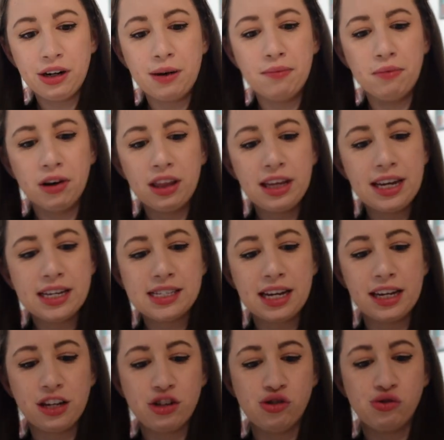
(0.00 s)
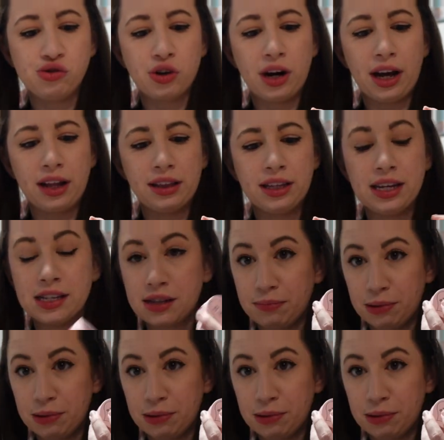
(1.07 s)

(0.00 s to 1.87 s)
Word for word: I'm really excited to try out these